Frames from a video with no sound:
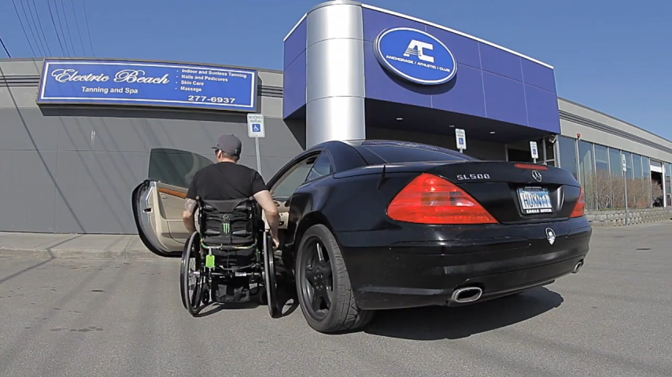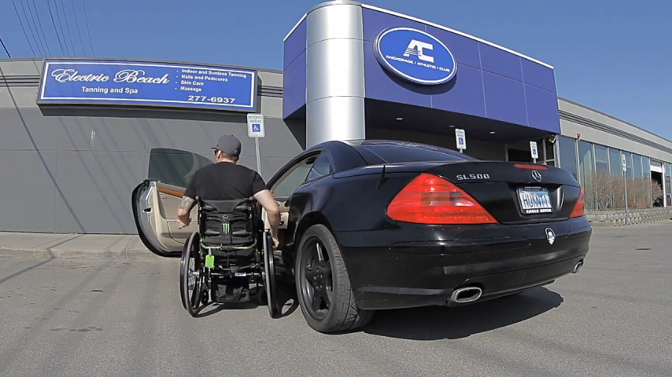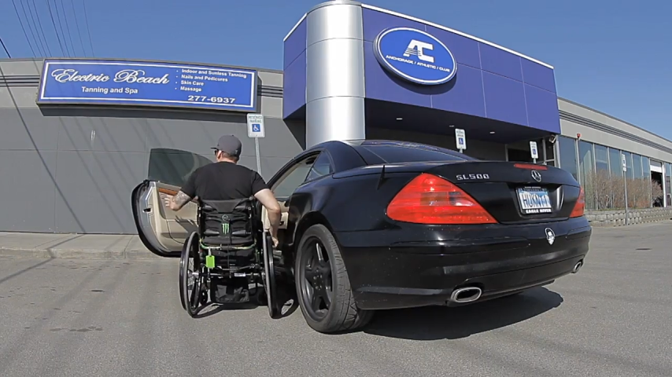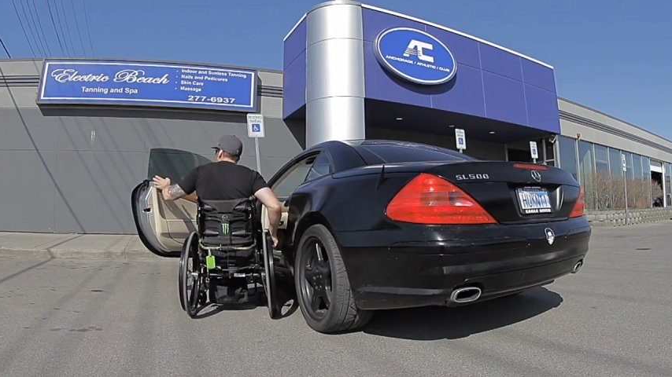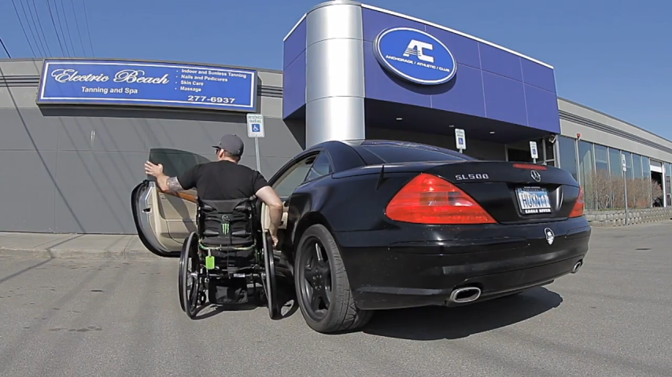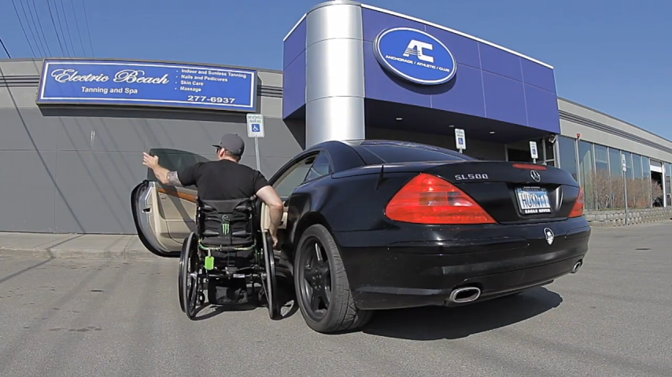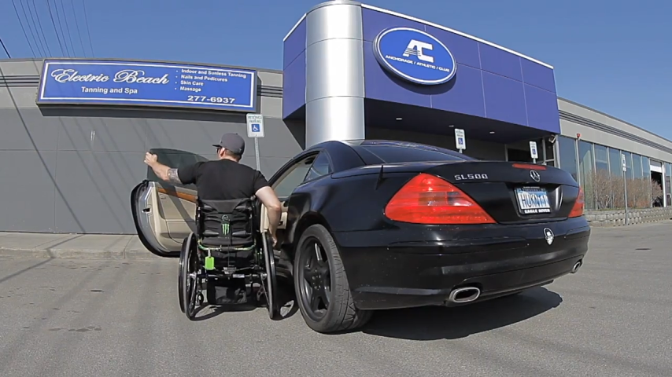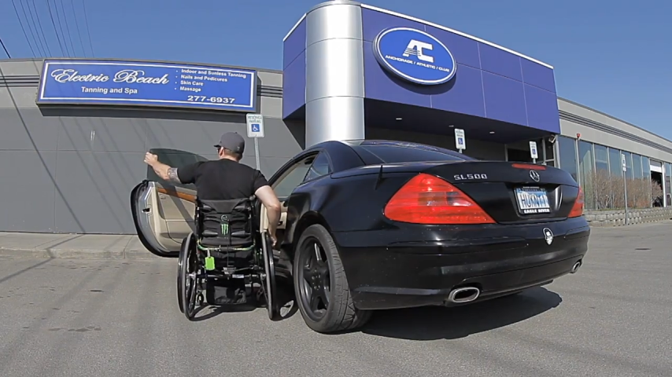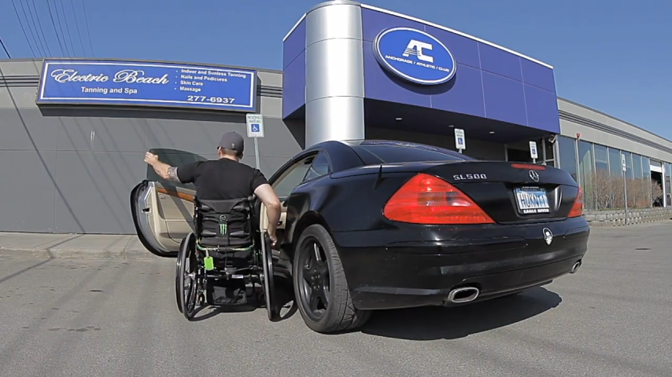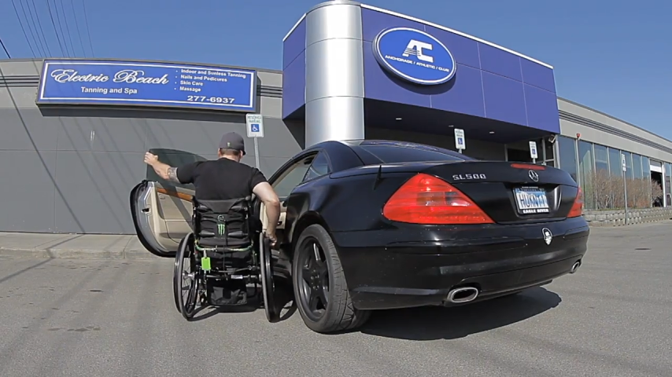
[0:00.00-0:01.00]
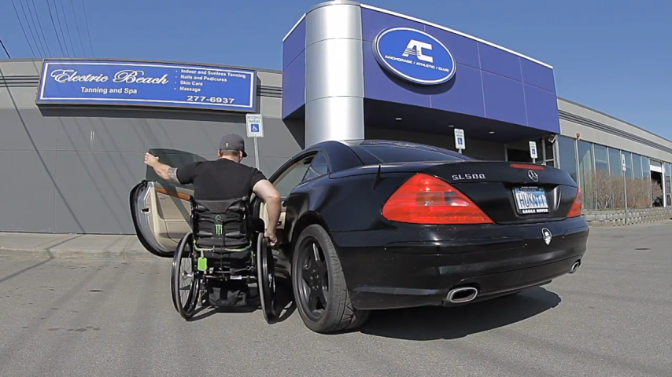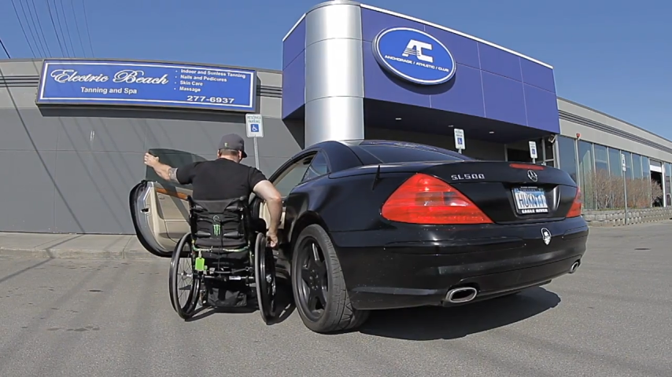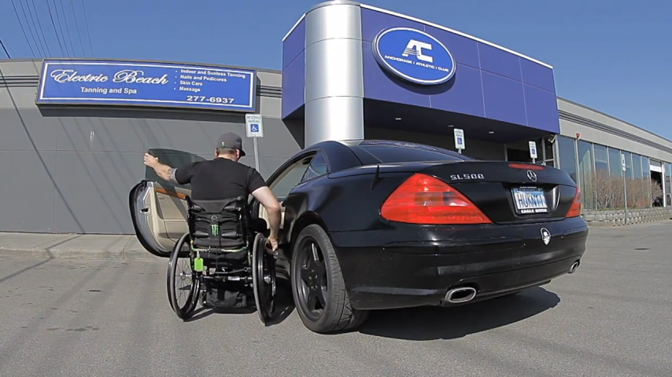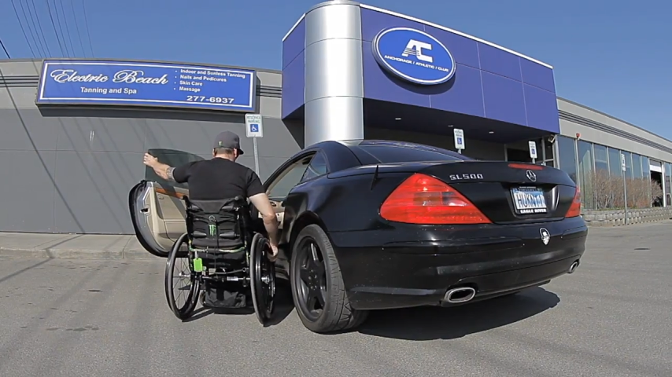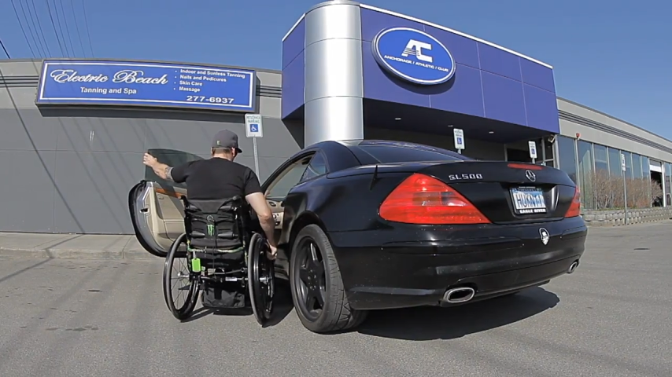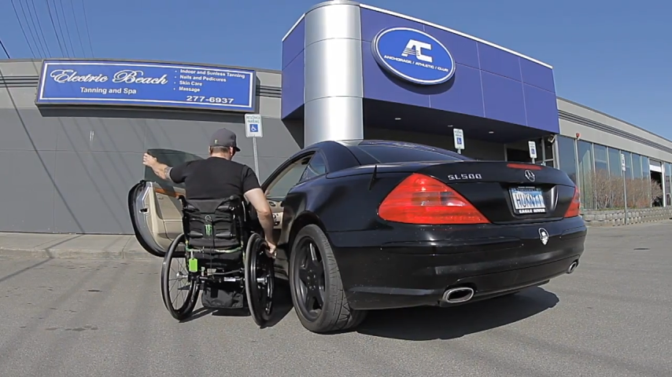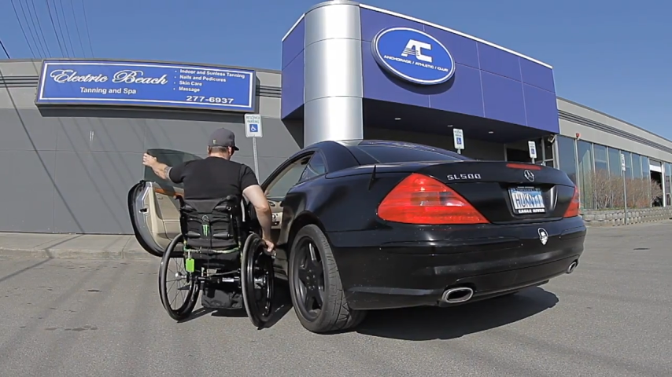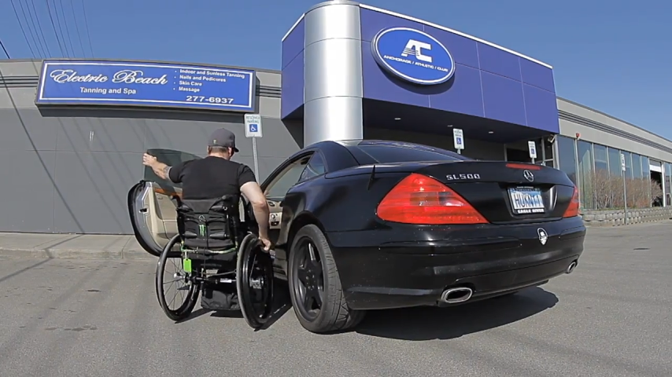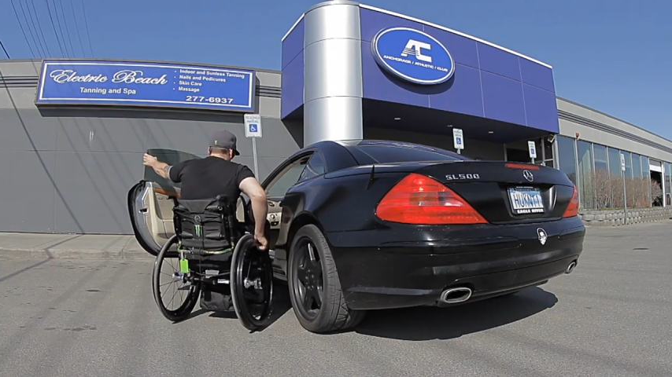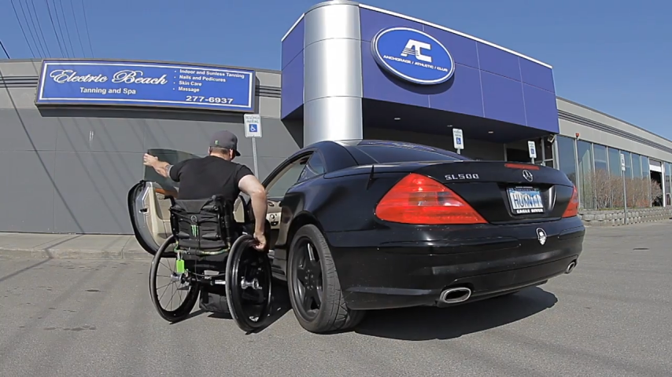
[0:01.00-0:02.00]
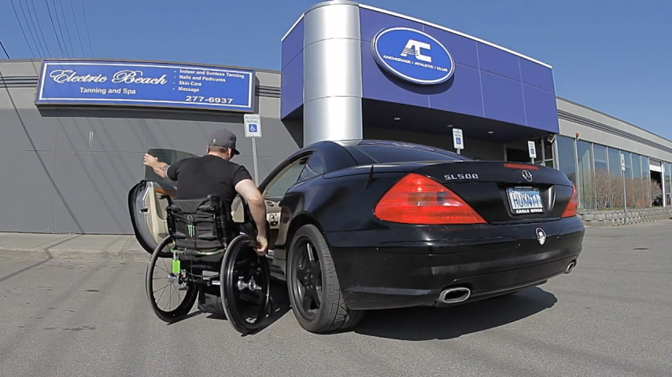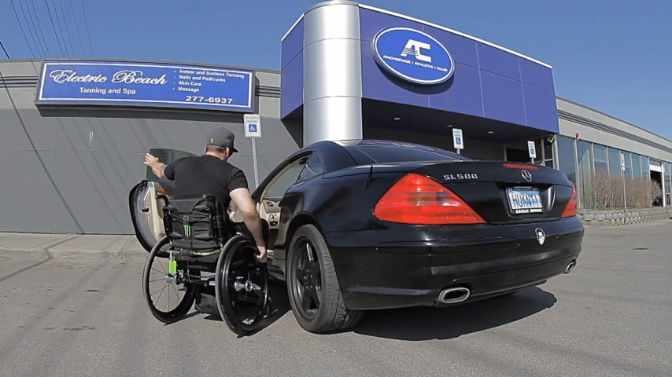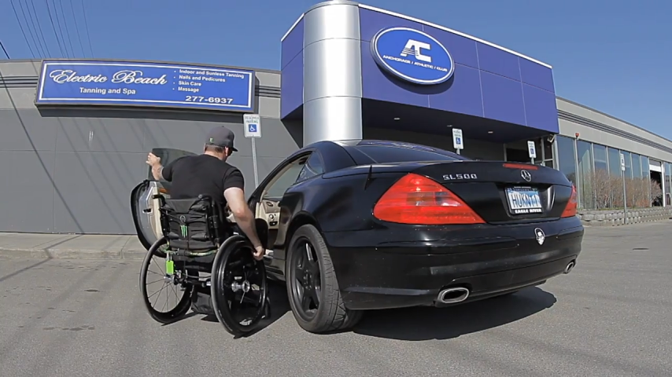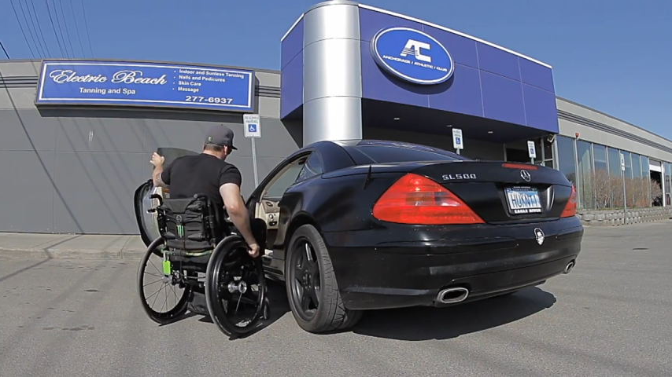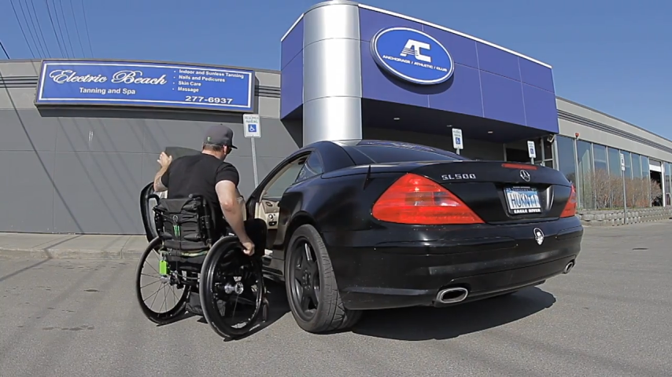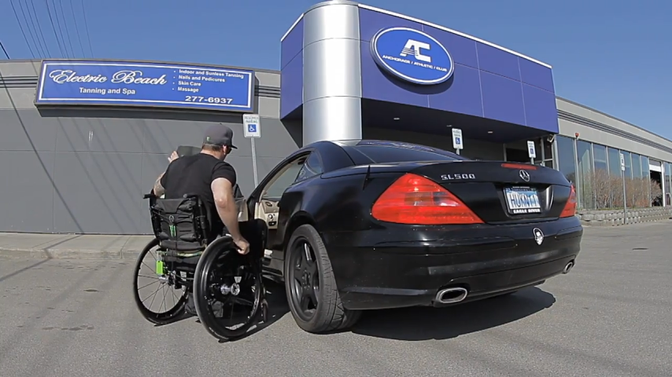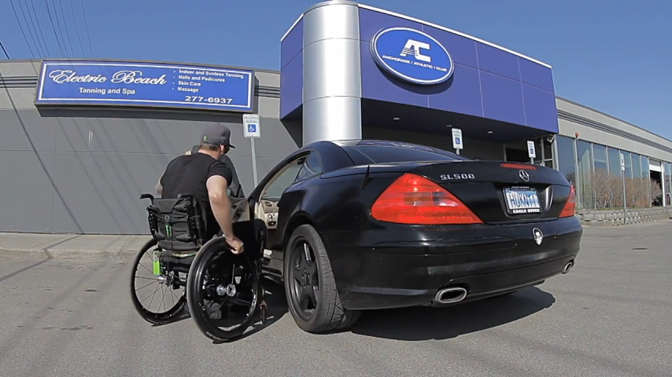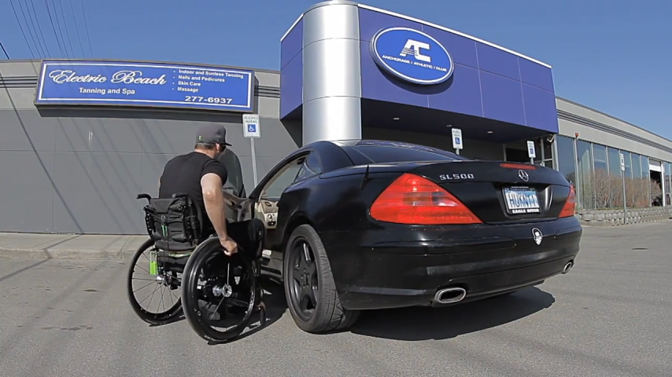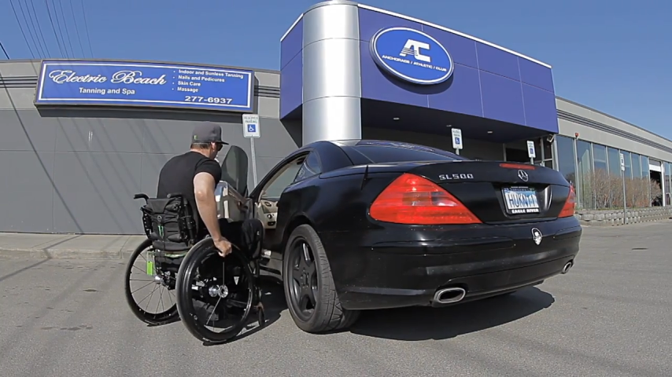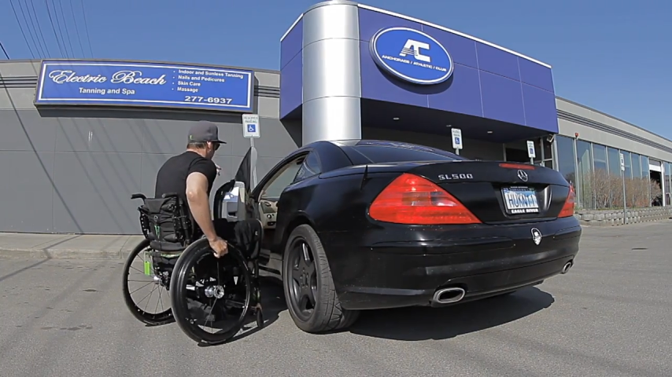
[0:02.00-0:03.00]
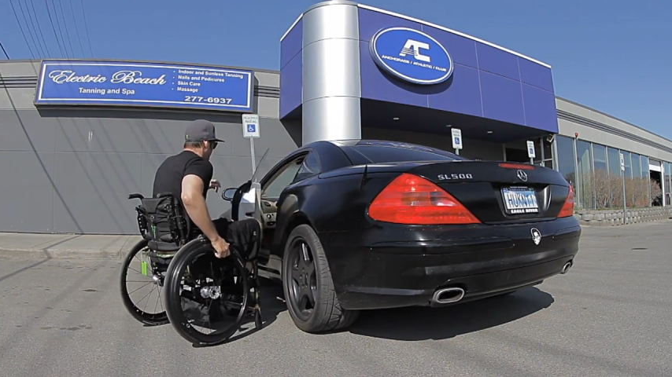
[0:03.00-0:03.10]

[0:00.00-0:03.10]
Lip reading: (no speaker visible)